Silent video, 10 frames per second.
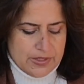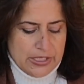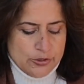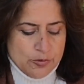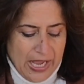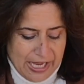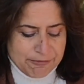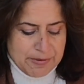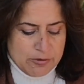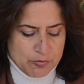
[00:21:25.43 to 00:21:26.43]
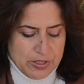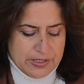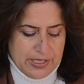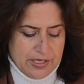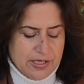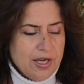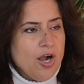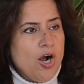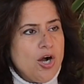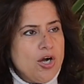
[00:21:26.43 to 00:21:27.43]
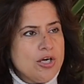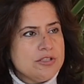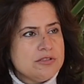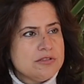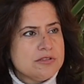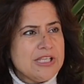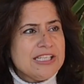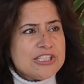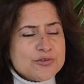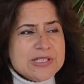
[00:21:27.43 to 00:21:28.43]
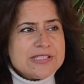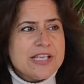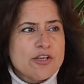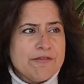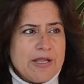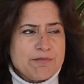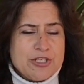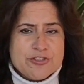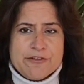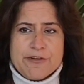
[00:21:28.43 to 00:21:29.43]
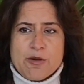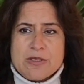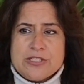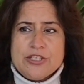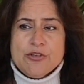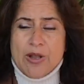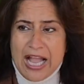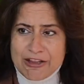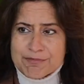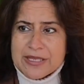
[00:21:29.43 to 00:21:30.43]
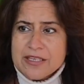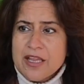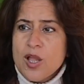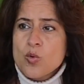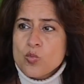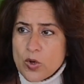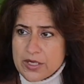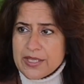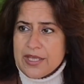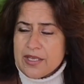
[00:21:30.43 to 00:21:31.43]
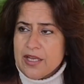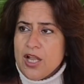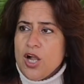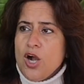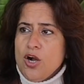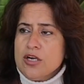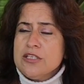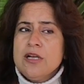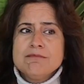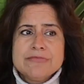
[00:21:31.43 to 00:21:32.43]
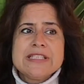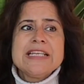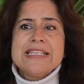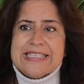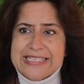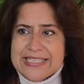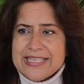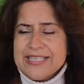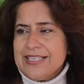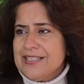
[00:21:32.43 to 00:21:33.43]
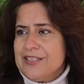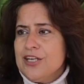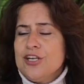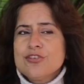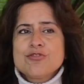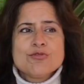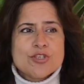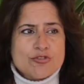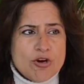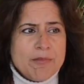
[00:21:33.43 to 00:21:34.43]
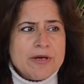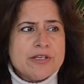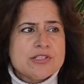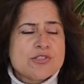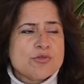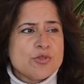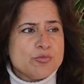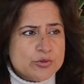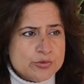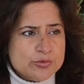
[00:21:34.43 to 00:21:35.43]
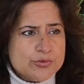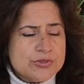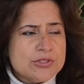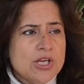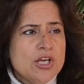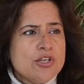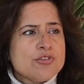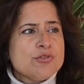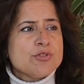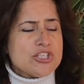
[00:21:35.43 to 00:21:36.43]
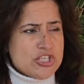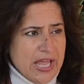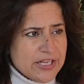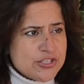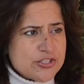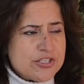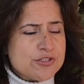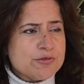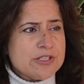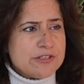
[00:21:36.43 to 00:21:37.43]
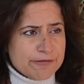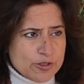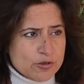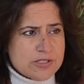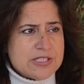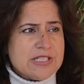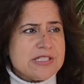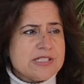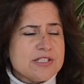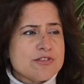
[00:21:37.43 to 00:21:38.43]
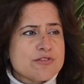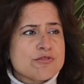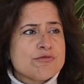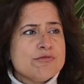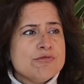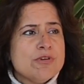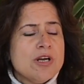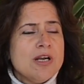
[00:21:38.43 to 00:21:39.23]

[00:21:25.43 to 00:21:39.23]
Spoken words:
you have been working on increasing your vibrational frequency. You have been working on bringing healing in through the traumas, to the wounds, to the challenges, to the difficulties, to